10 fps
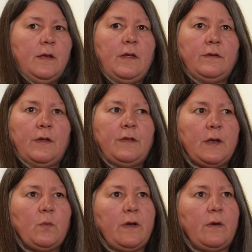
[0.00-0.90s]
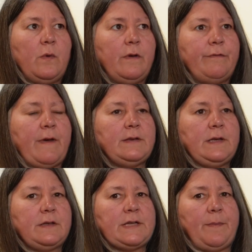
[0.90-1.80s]
The other thing we're
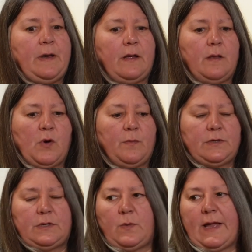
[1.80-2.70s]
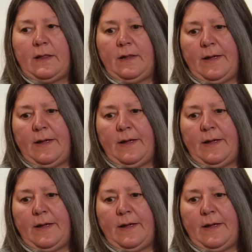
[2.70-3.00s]
finding that's happening at the moment as well,